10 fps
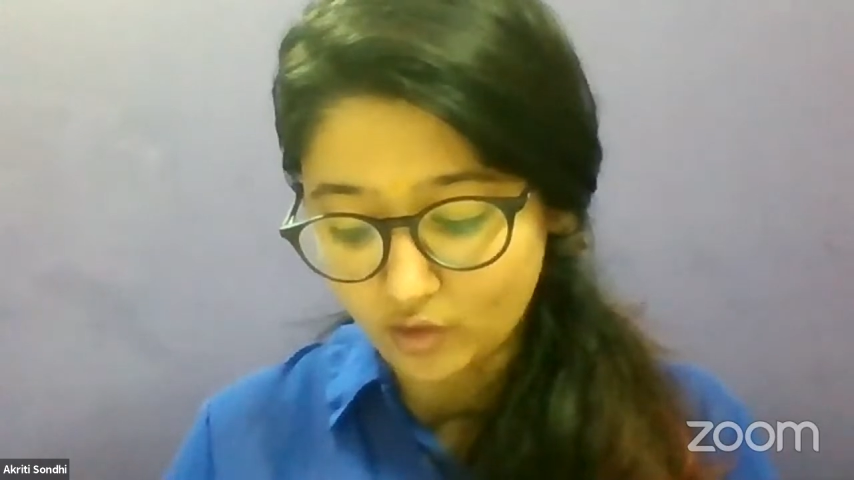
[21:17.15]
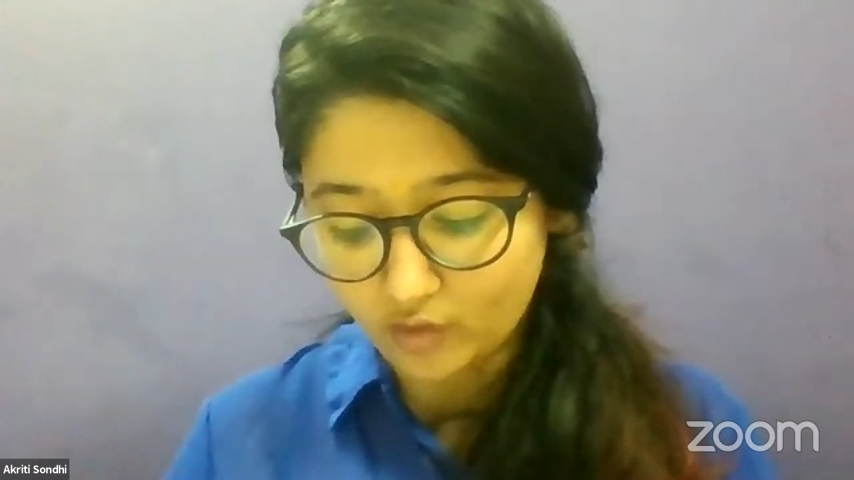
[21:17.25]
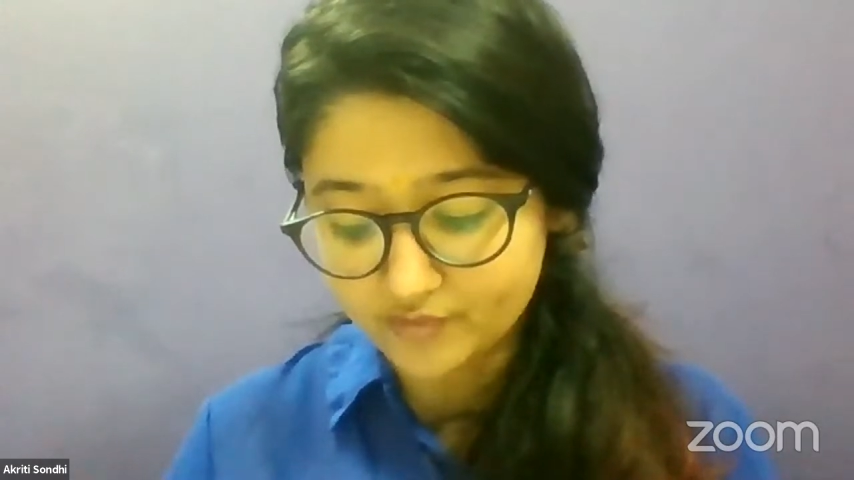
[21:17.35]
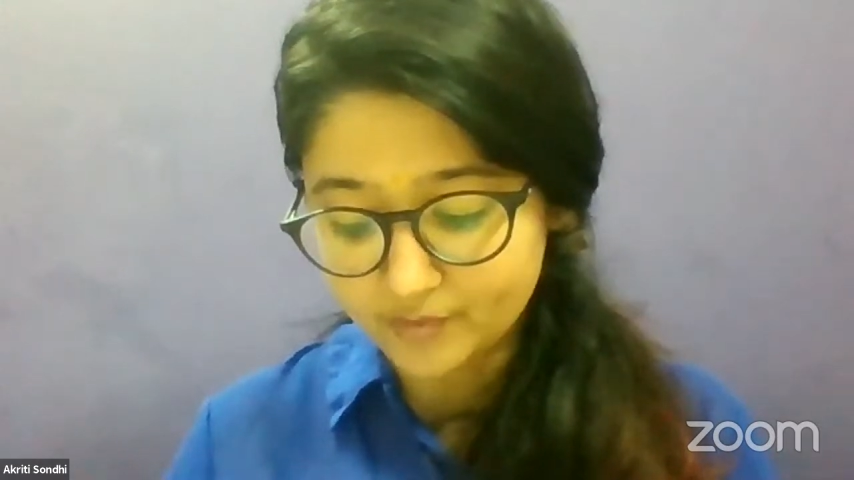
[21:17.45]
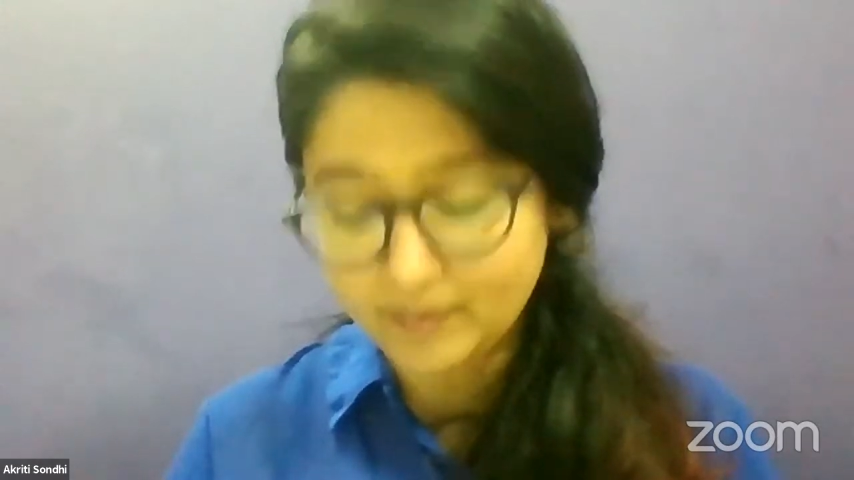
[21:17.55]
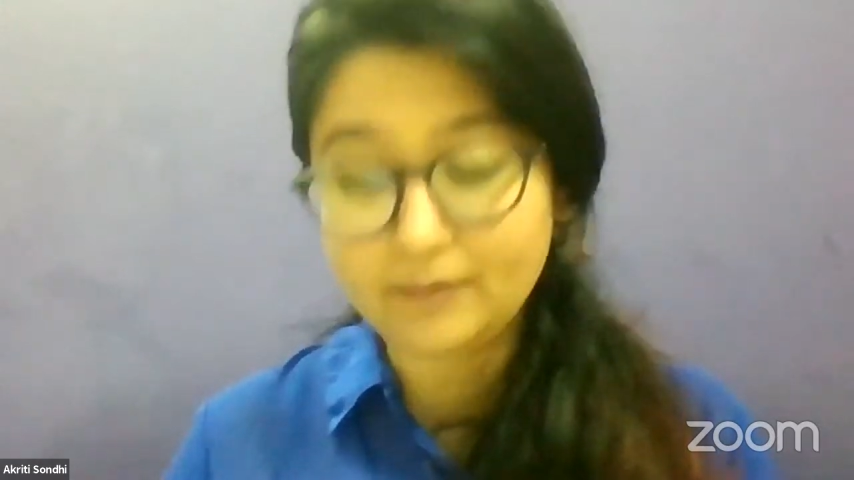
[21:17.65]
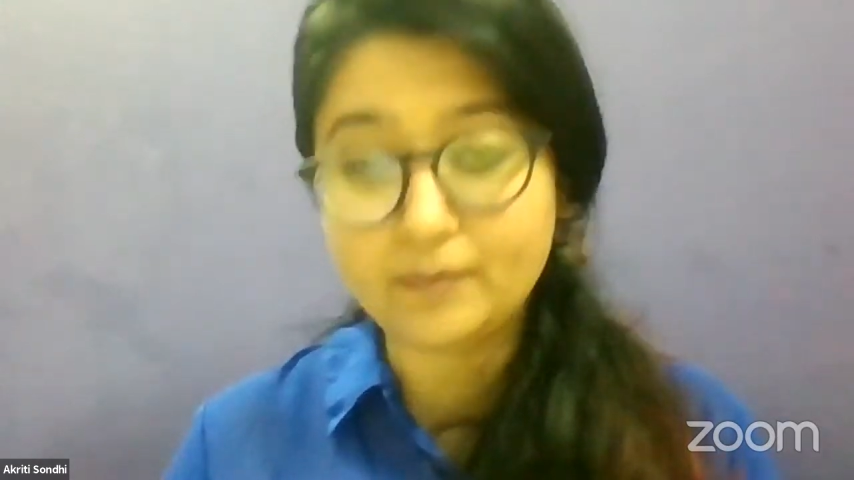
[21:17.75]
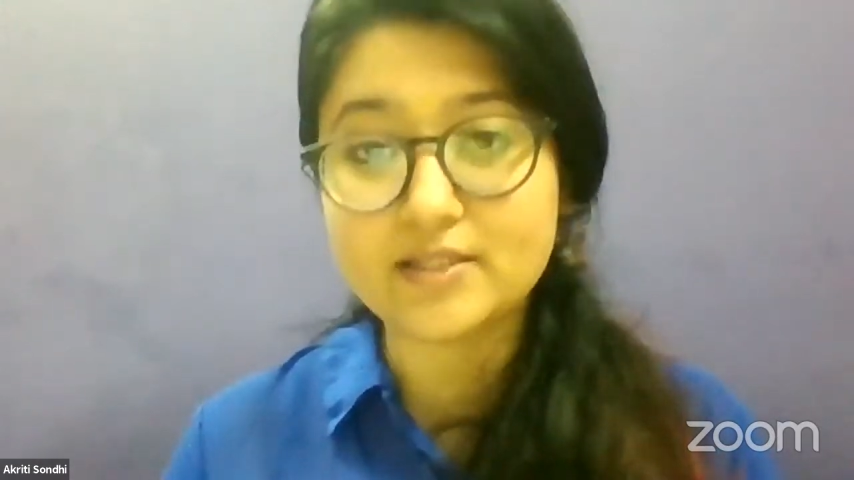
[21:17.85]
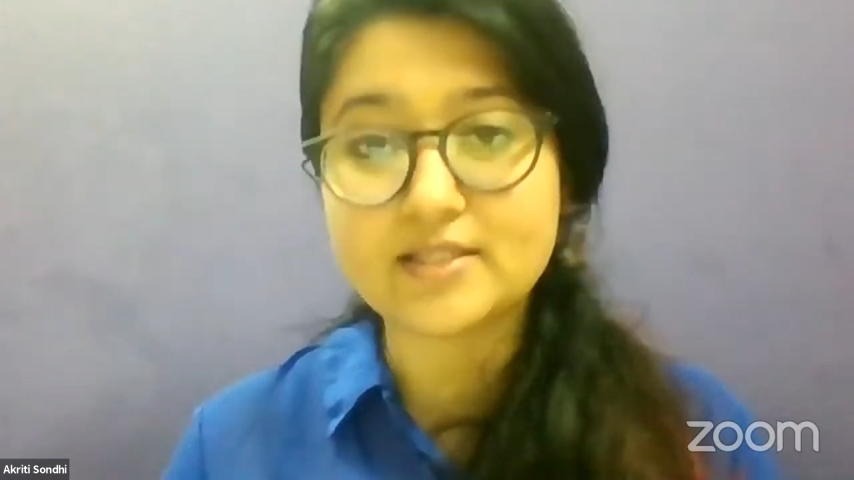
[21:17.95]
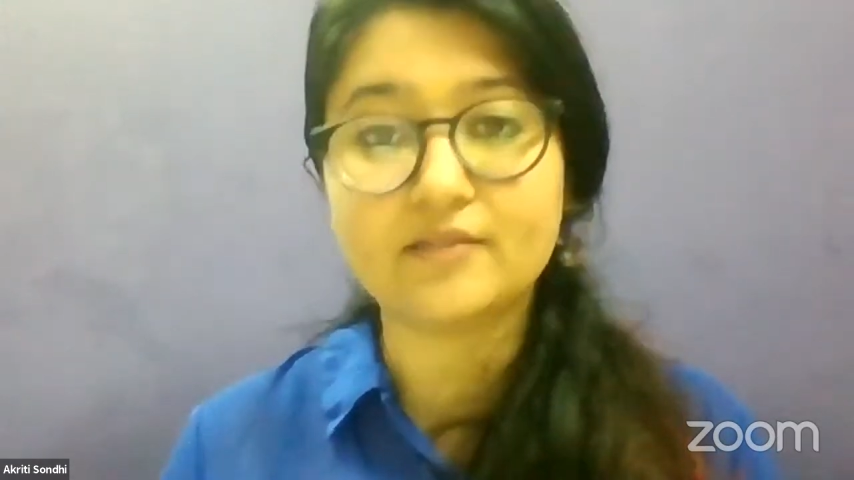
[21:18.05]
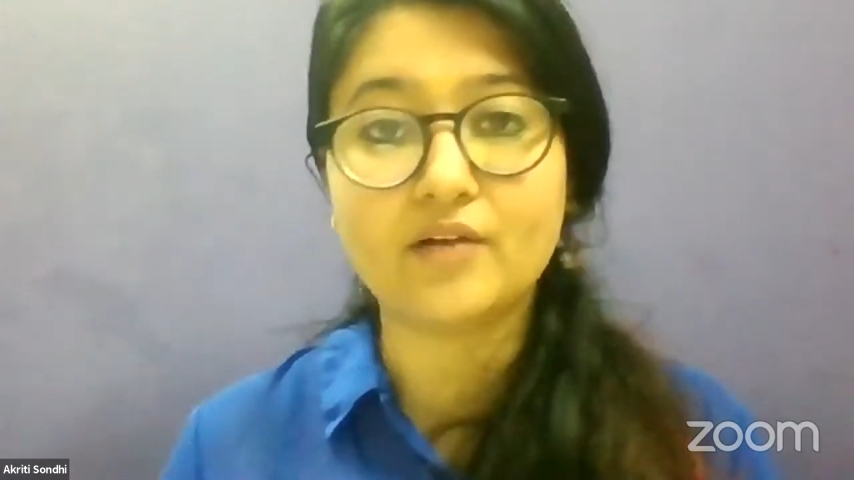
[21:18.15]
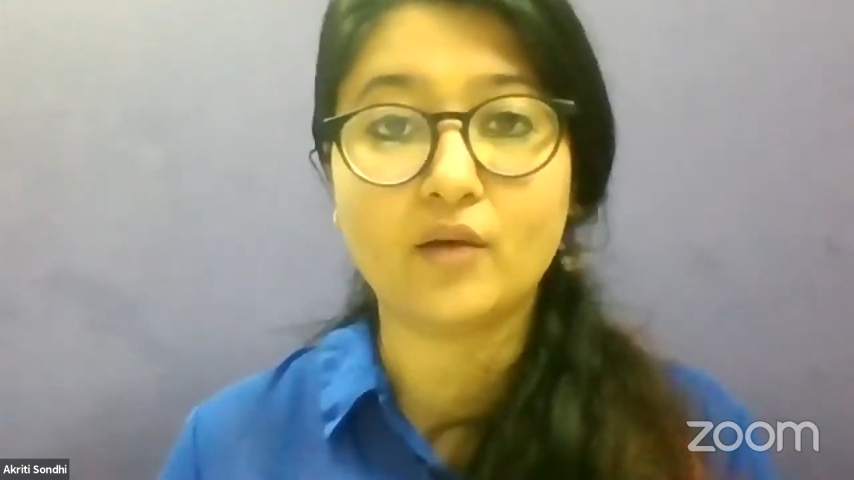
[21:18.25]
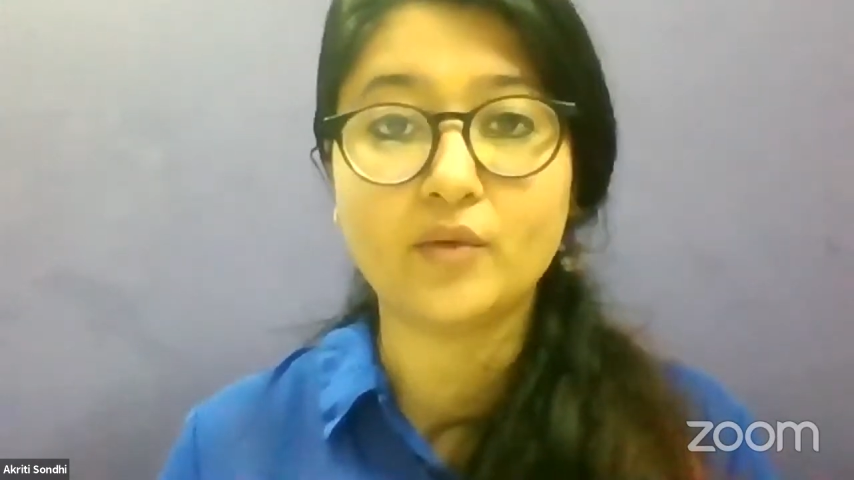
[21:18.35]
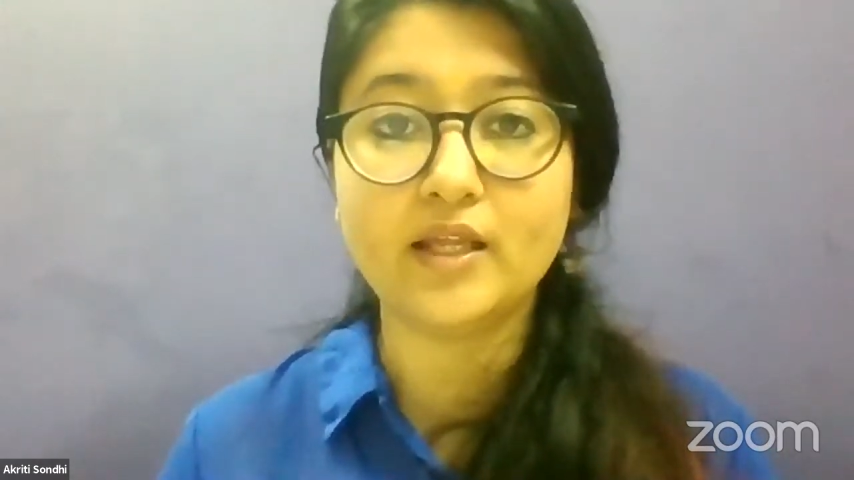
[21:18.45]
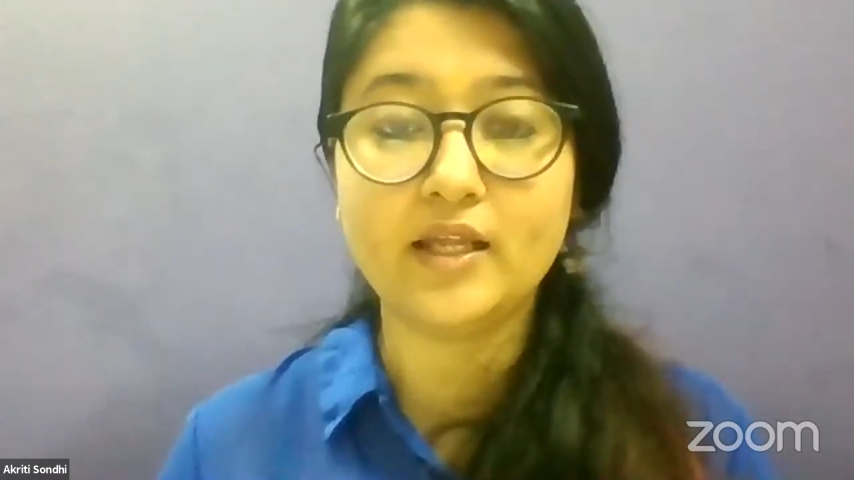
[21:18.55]
of the people
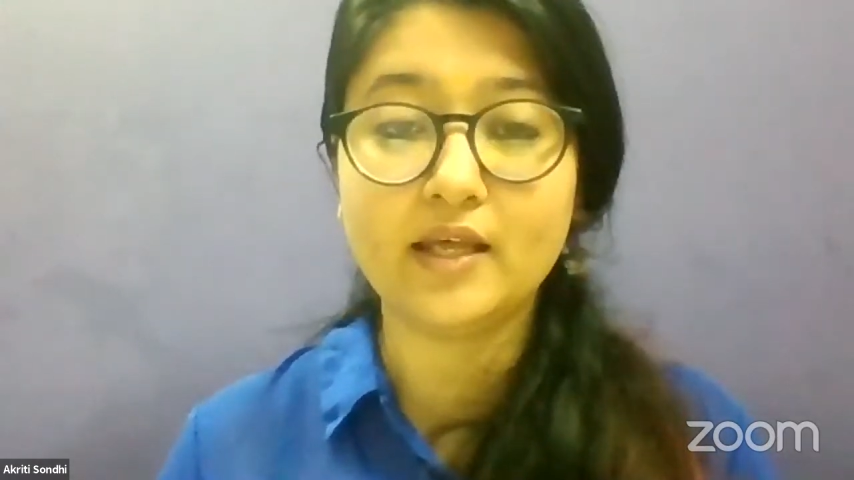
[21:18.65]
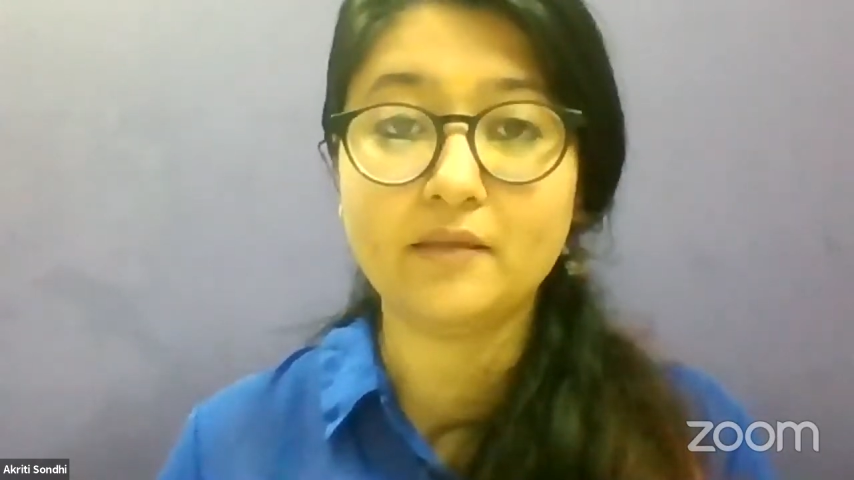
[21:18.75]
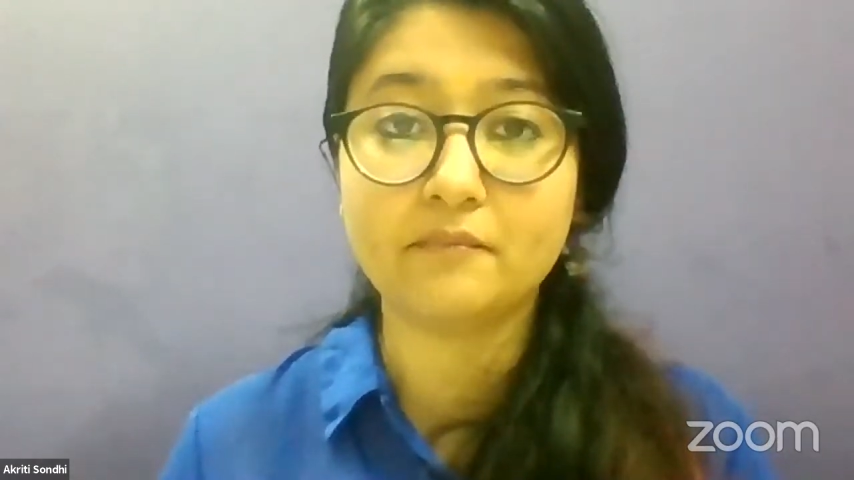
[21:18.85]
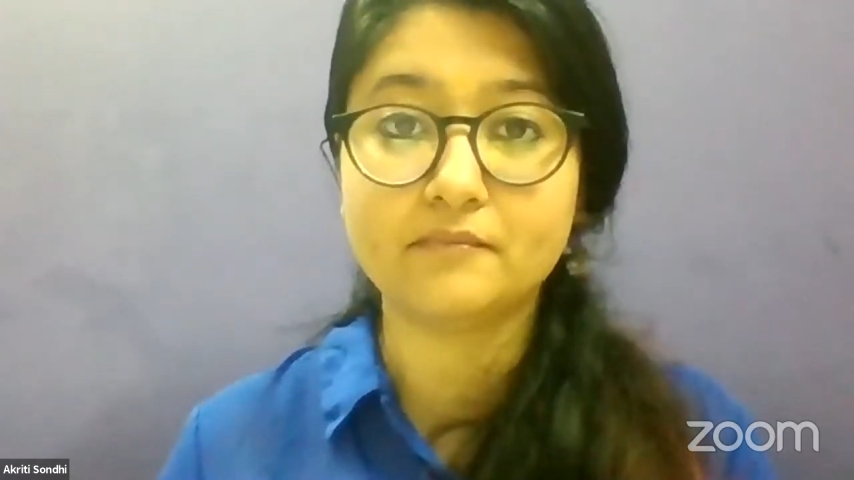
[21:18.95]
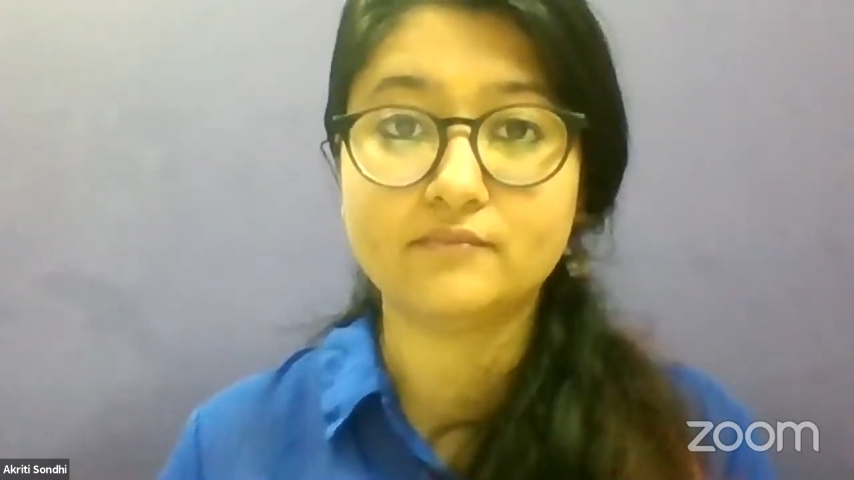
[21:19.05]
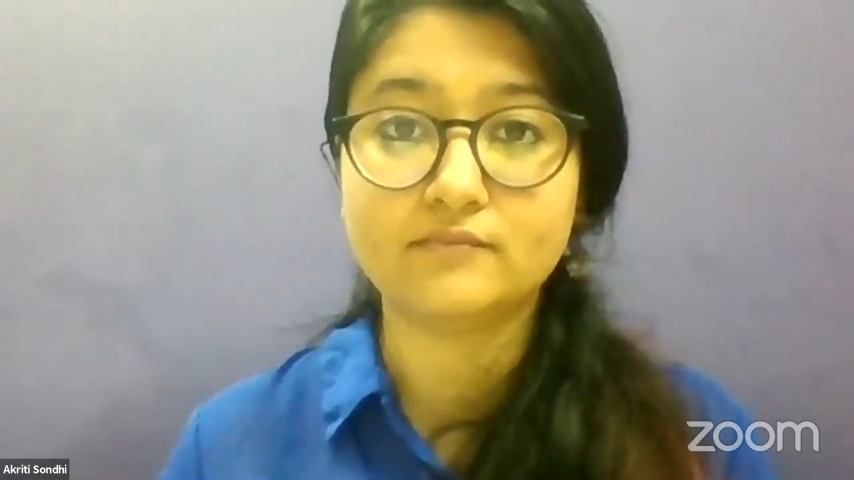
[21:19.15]
surrounding him.